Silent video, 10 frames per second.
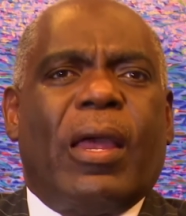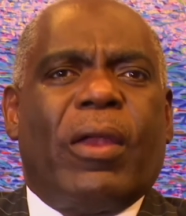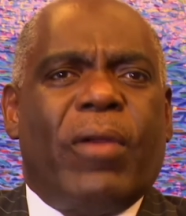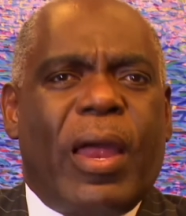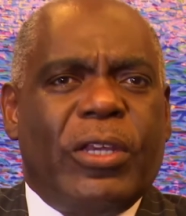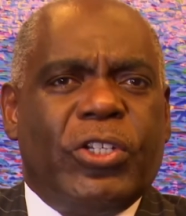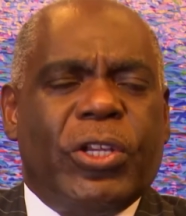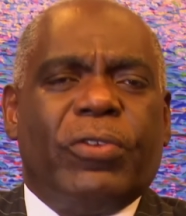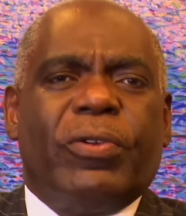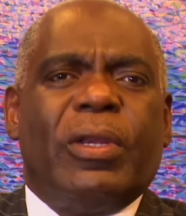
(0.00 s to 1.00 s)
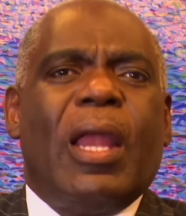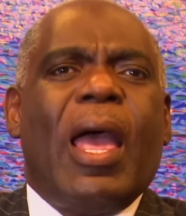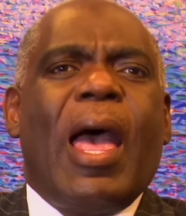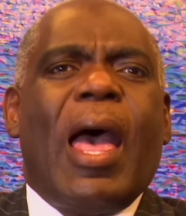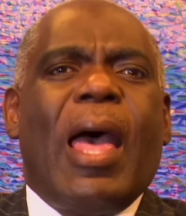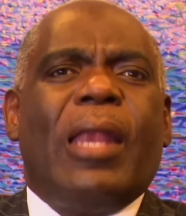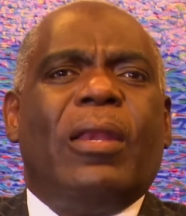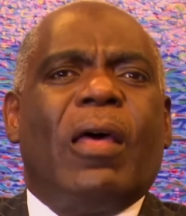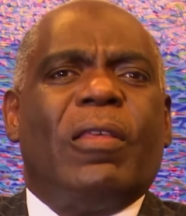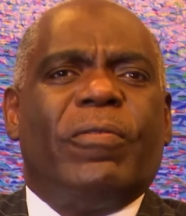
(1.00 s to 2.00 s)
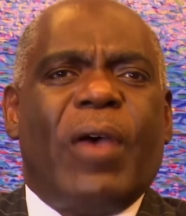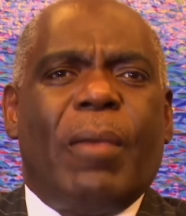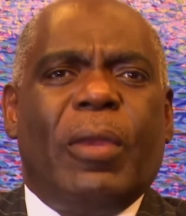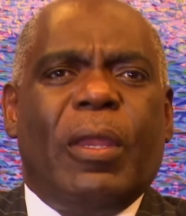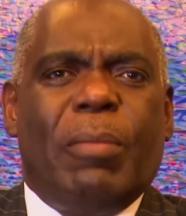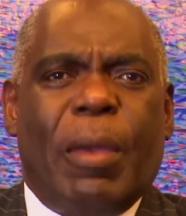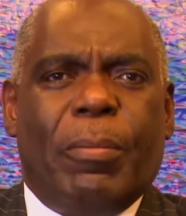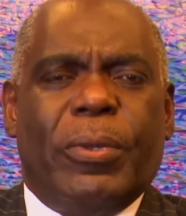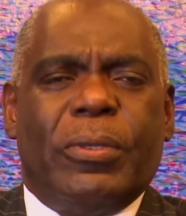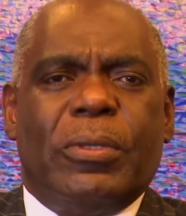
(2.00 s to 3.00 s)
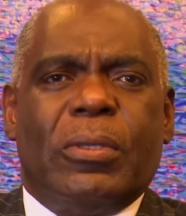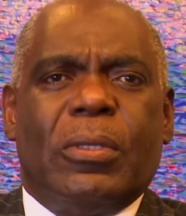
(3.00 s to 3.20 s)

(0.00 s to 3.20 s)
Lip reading: grandchildren, and other family members.